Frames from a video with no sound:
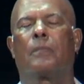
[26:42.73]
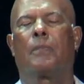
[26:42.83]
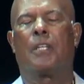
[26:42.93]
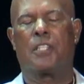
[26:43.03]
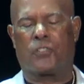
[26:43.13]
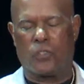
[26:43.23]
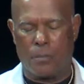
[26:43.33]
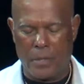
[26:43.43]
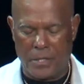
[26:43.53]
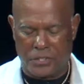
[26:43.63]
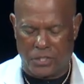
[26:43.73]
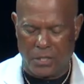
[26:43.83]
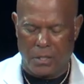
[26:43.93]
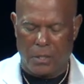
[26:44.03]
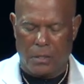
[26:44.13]
It is from this
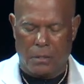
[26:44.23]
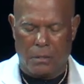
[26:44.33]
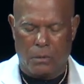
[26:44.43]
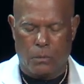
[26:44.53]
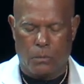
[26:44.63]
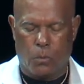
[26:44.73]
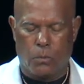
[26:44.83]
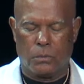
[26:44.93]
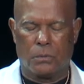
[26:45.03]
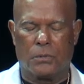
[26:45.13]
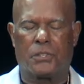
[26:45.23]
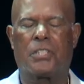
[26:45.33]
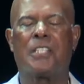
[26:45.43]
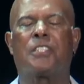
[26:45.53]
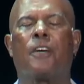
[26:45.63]

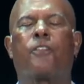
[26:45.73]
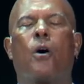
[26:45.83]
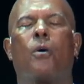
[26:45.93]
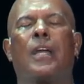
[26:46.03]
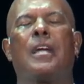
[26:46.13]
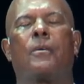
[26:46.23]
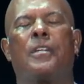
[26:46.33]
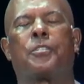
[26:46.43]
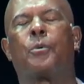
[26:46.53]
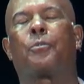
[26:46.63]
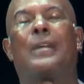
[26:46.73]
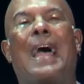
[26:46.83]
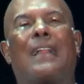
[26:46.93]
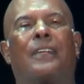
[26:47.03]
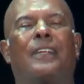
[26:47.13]
sense of coherence with
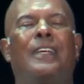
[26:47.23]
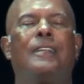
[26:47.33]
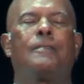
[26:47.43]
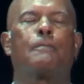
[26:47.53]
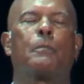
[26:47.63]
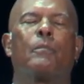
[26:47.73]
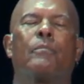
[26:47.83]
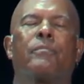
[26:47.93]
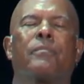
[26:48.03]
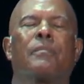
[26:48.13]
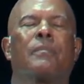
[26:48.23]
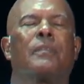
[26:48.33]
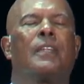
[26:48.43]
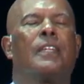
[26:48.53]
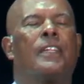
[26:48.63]
reality
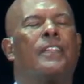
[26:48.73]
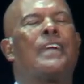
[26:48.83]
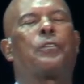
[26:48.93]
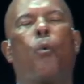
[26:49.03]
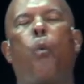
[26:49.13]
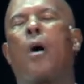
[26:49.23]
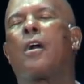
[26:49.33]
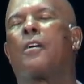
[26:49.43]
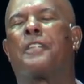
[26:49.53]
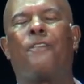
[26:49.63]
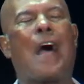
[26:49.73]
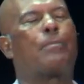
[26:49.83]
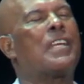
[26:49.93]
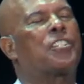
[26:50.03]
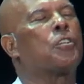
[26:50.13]
that the word, the
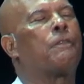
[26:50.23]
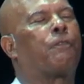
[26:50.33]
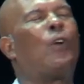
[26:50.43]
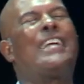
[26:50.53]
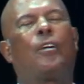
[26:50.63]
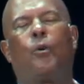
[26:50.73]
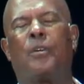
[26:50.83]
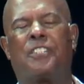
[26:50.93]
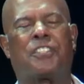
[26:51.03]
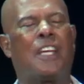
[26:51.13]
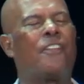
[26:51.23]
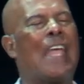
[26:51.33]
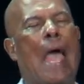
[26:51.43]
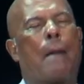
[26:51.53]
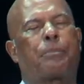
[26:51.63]
vibrational frequency of
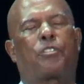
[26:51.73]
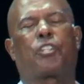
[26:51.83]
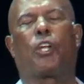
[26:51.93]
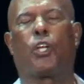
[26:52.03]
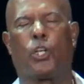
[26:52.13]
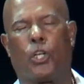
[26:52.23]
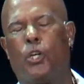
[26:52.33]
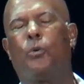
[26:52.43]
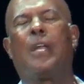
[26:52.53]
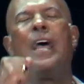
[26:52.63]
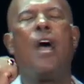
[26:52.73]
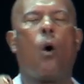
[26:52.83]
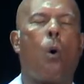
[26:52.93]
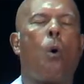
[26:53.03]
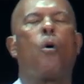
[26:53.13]
the absolute
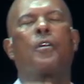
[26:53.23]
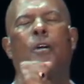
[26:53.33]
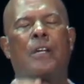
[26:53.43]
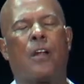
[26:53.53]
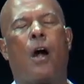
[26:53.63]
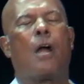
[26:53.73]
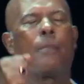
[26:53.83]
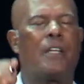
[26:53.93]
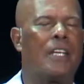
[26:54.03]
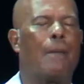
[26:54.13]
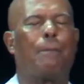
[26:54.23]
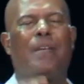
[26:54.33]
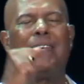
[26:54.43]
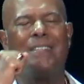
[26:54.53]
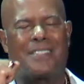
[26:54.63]
order and harmony and
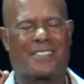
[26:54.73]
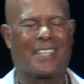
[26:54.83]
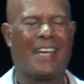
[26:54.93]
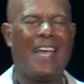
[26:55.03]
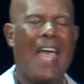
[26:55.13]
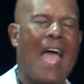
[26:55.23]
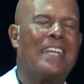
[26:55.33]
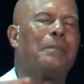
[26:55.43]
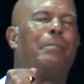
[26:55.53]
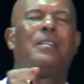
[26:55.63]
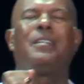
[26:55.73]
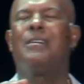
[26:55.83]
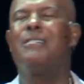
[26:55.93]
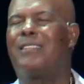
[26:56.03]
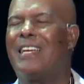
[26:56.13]
peace and
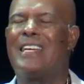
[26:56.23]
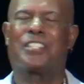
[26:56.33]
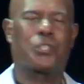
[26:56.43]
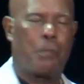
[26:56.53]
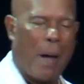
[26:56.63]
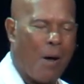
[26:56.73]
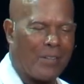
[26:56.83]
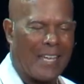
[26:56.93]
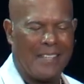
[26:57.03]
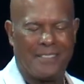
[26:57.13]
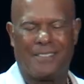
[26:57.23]
beauty is spoken.